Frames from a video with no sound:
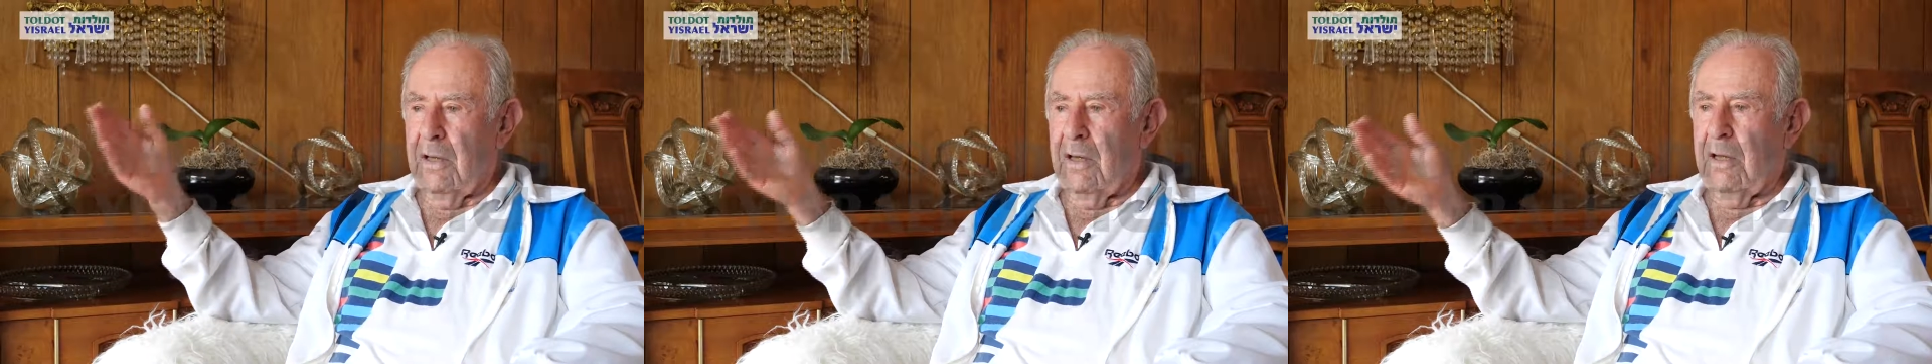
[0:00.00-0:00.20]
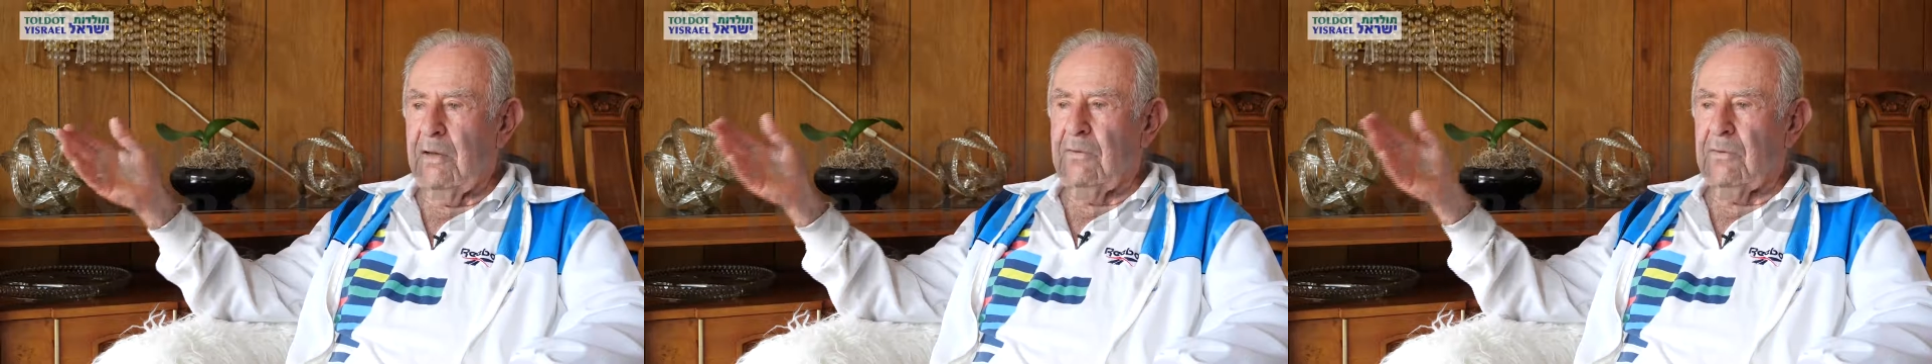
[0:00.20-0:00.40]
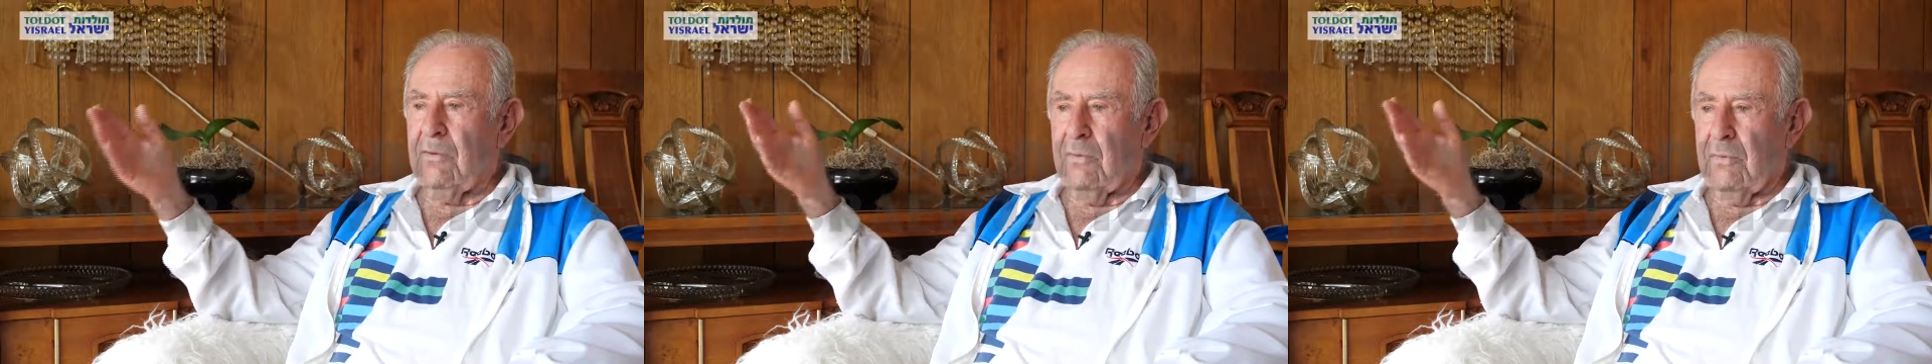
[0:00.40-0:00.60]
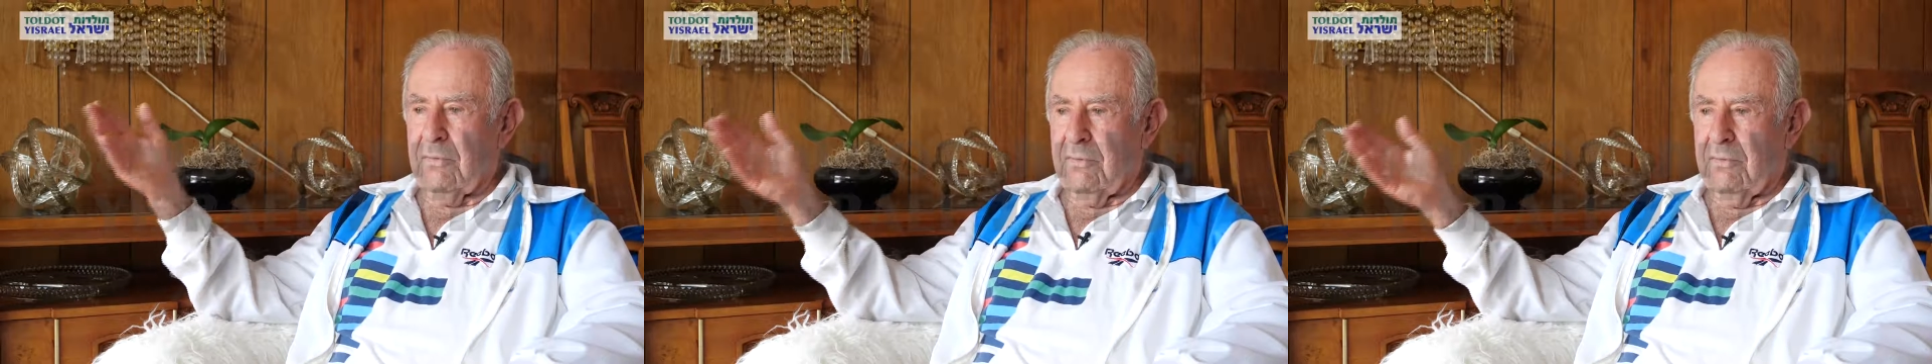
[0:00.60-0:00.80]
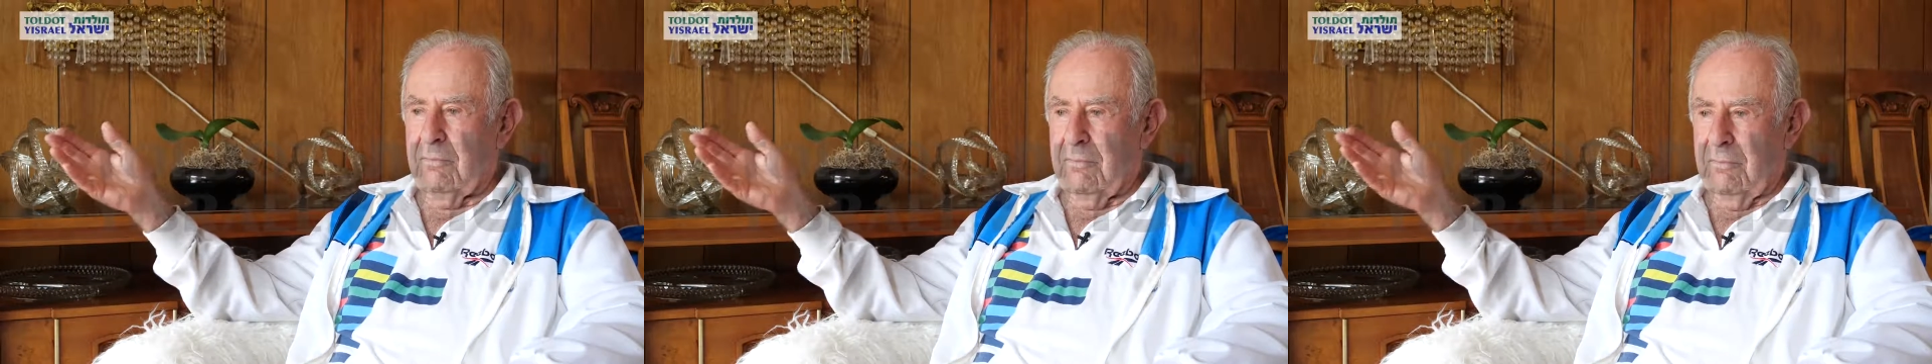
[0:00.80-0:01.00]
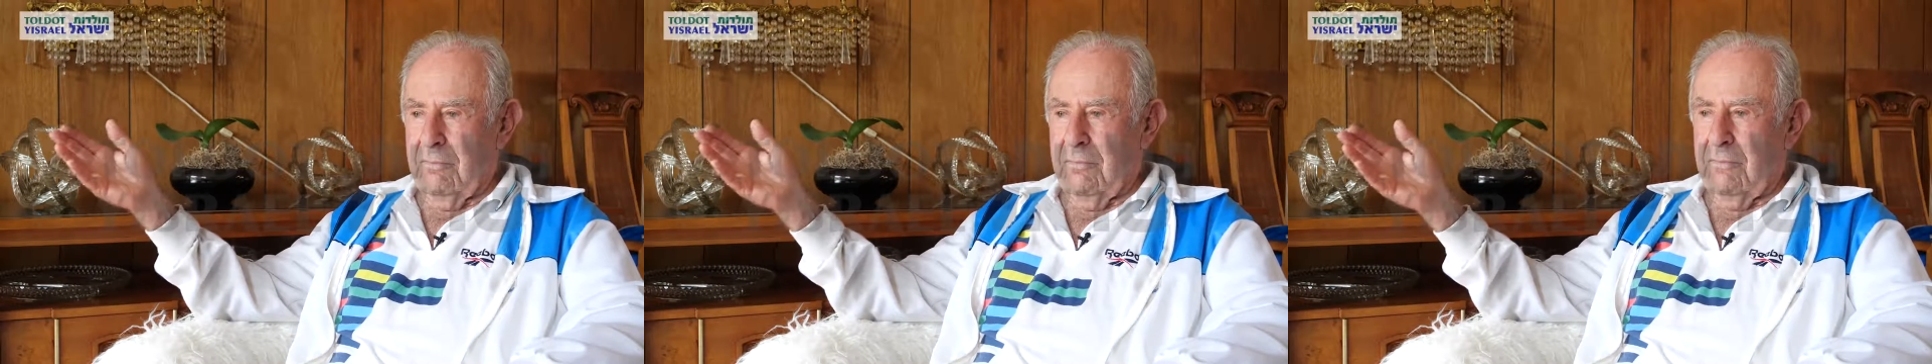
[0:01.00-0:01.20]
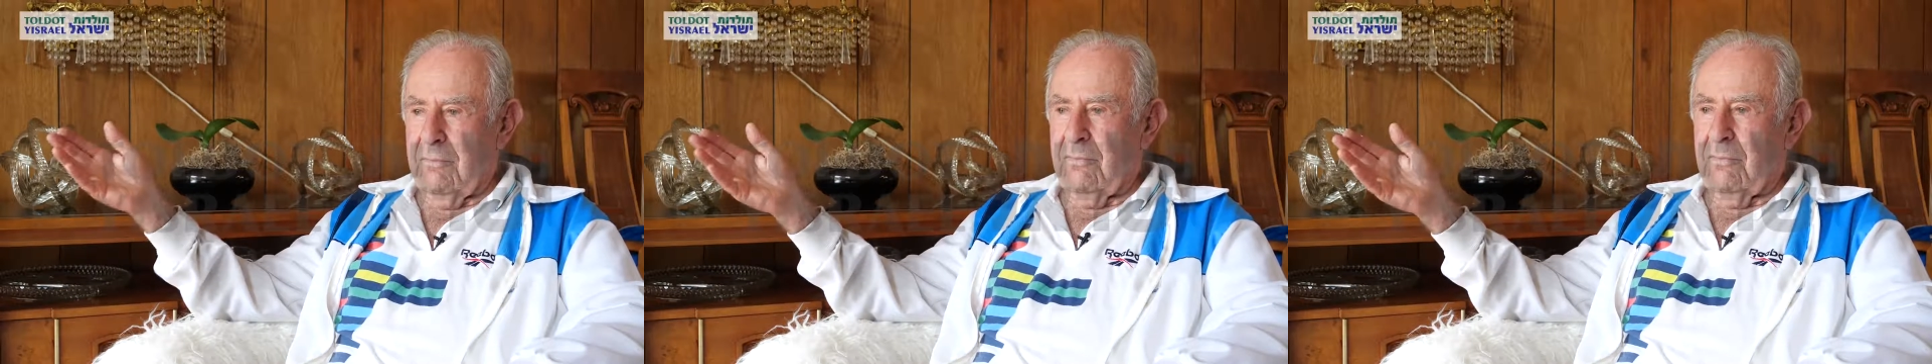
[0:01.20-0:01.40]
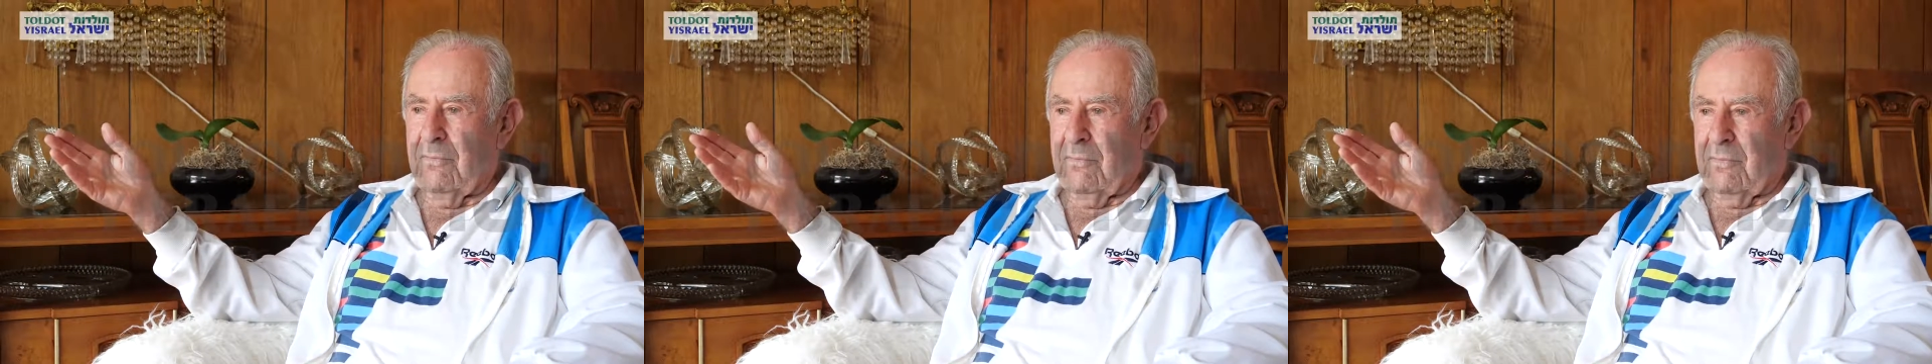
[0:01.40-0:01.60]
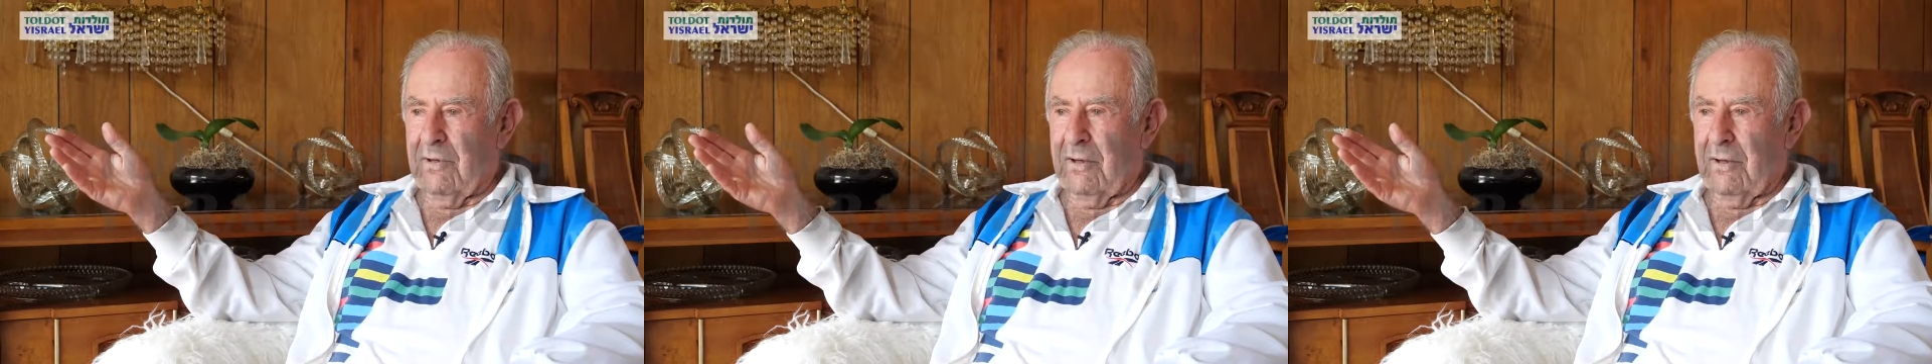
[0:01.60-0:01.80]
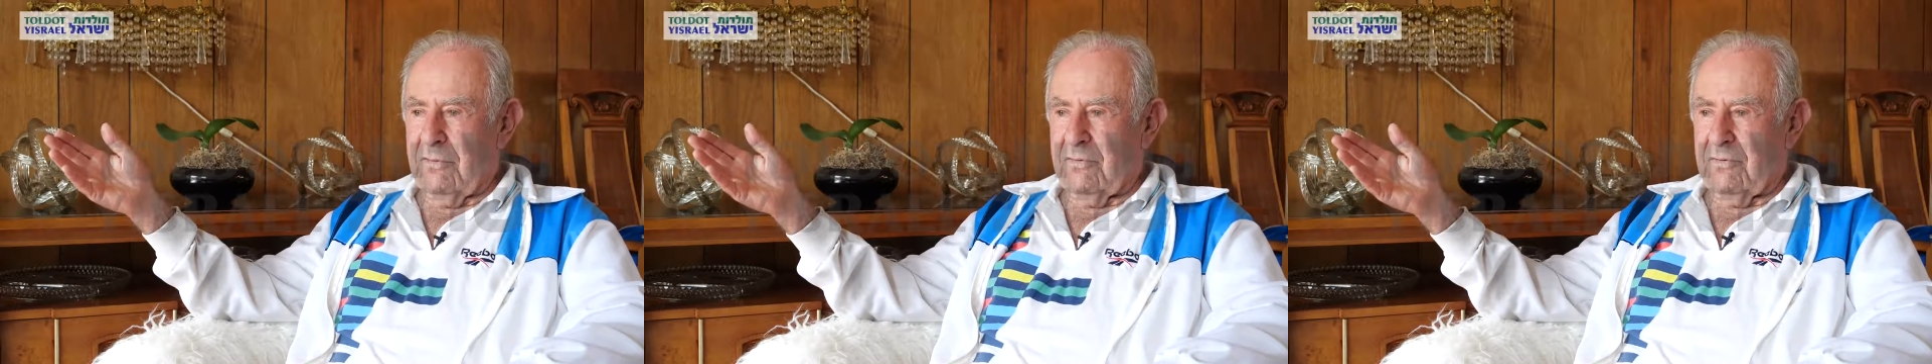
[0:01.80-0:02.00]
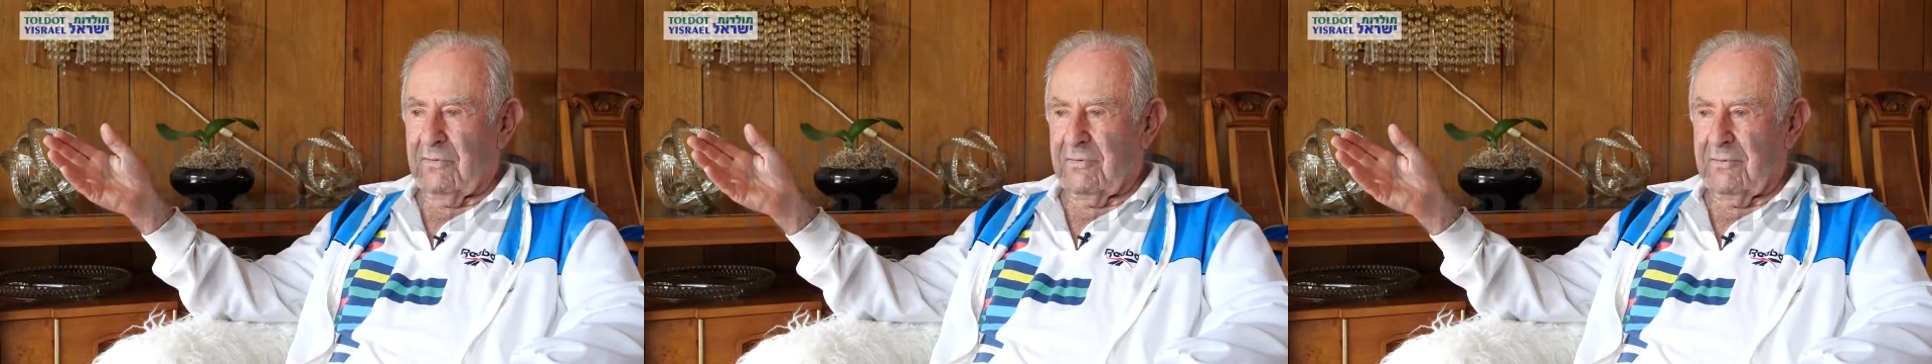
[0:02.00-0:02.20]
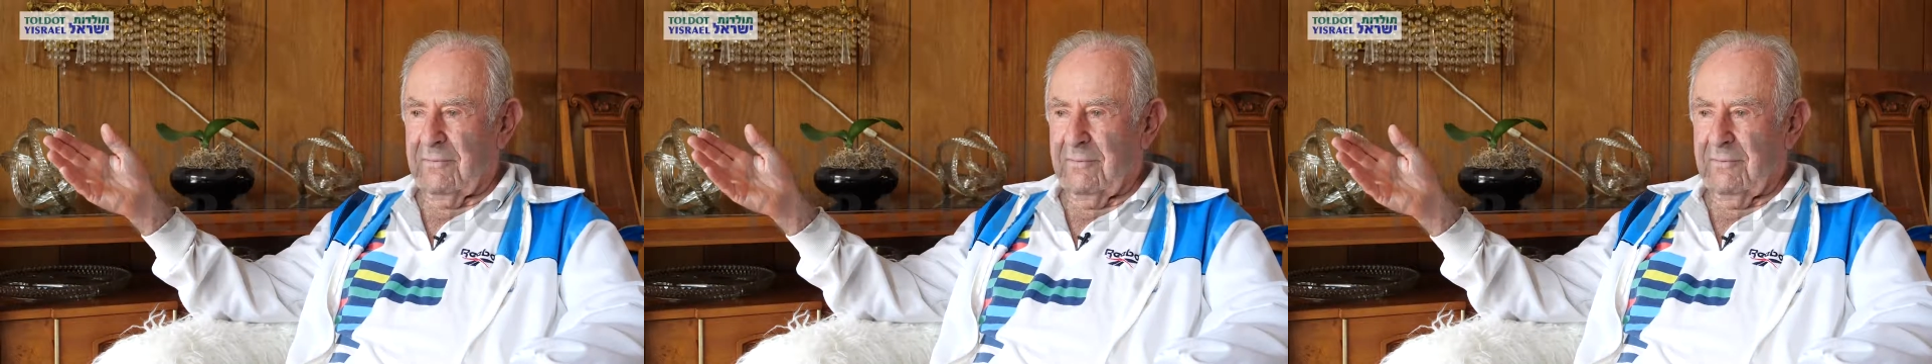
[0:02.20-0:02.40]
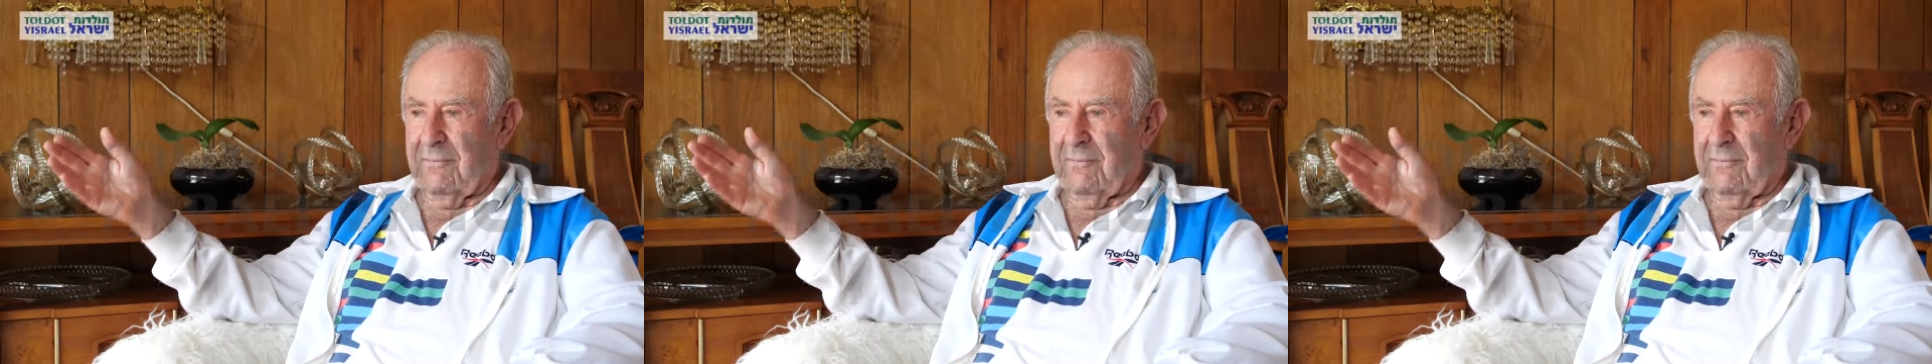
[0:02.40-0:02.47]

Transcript: Atoll tests.